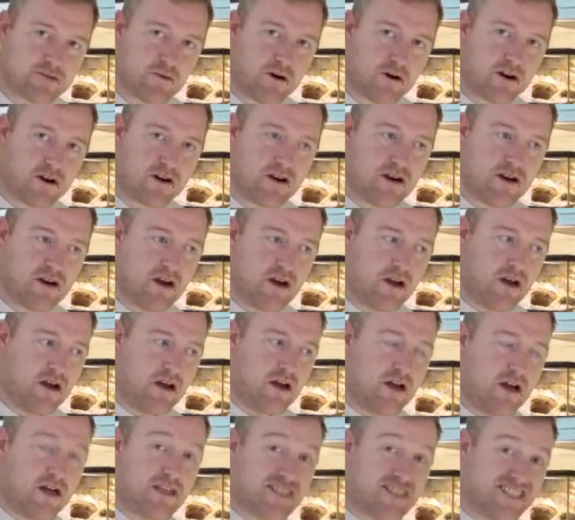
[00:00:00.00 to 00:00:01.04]
one
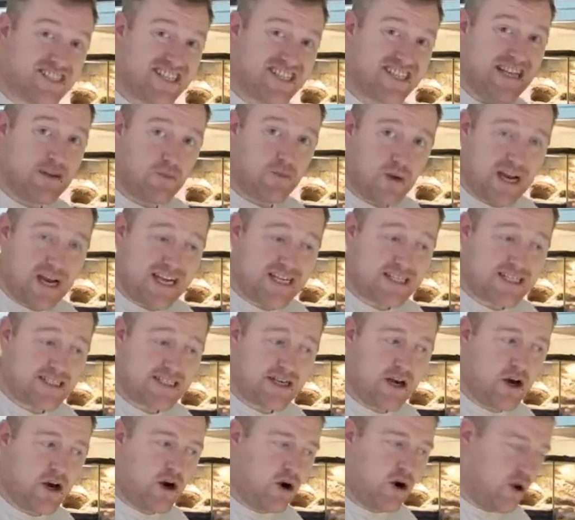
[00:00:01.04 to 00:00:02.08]
to take the weight,
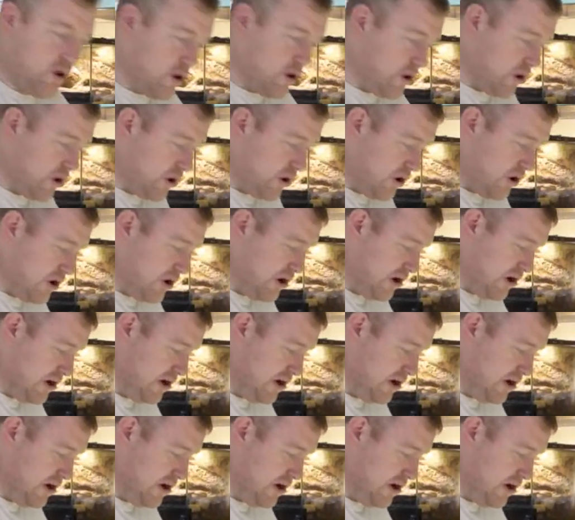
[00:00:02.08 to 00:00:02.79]
or